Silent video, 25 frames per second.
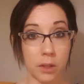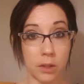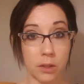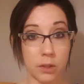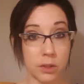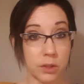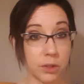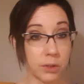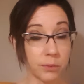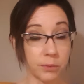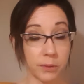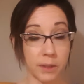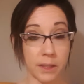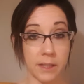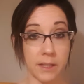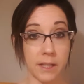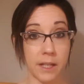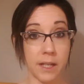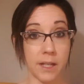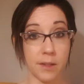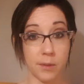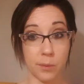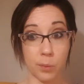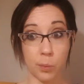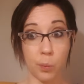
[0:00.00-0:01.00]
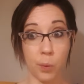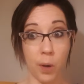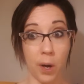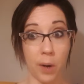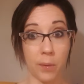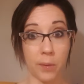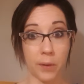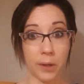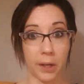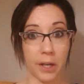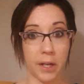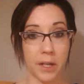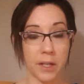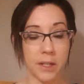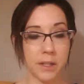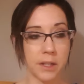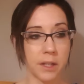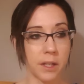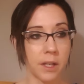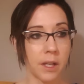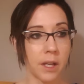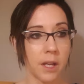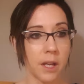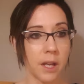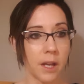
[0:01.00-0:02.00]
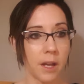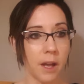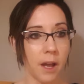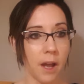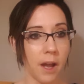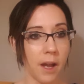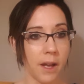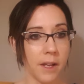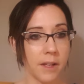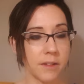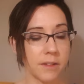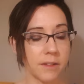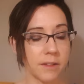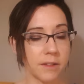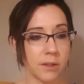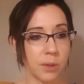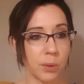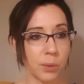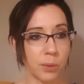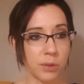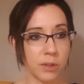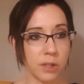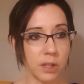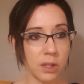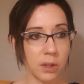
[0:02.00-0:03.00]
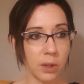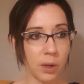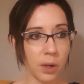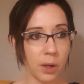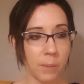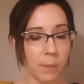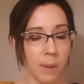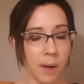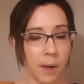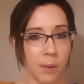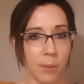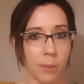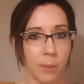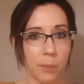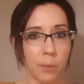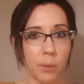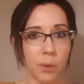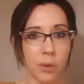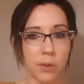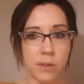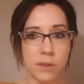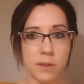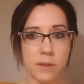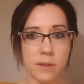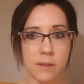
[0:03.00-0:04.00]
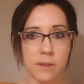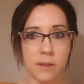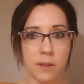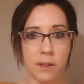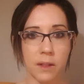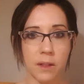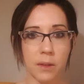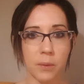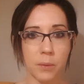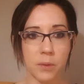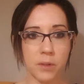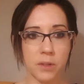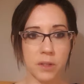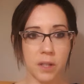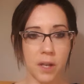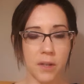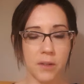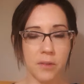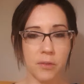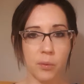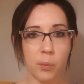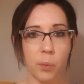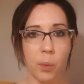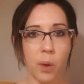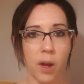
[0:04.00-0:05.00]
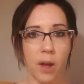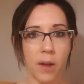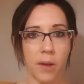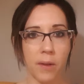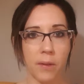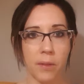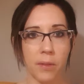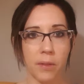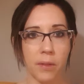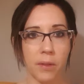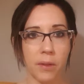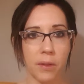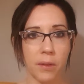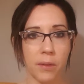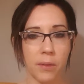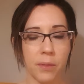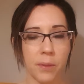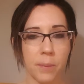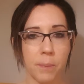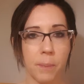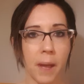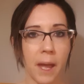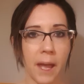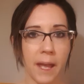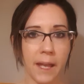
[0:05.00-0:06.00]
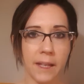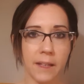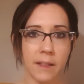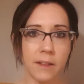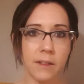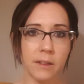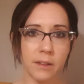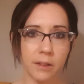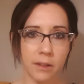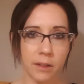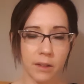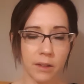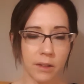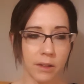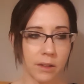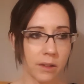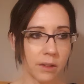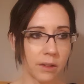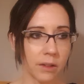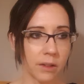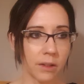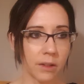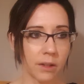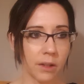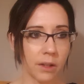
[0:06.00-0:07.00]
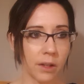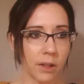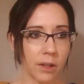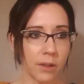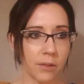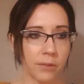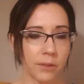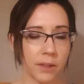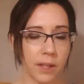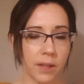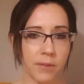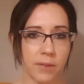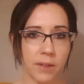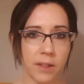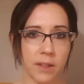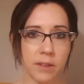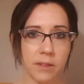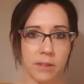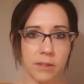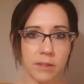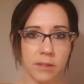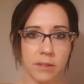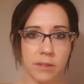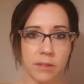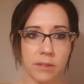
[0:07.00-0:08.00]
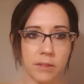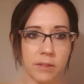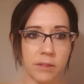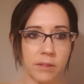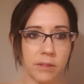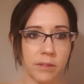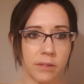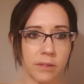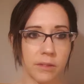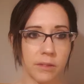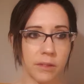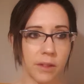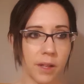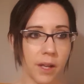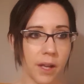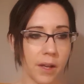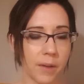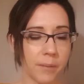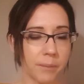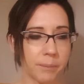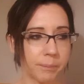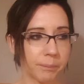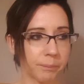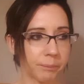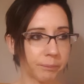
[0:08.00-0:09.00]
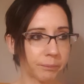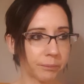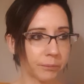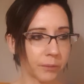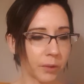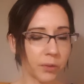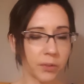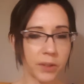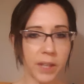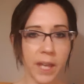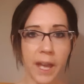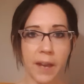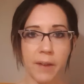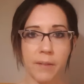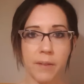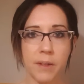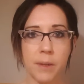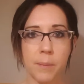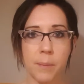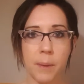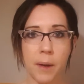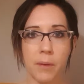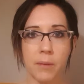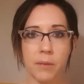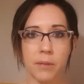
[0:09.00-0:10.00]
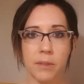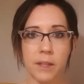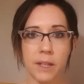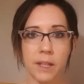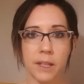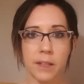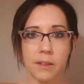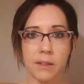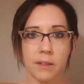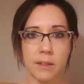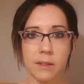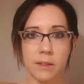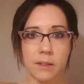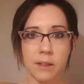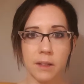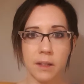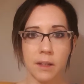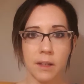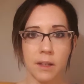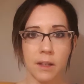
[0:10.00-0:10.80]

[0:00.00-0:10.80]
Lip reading: You should read it. It's well good. It talks a lot about what's kind of worth the pain of giving, of caring about things.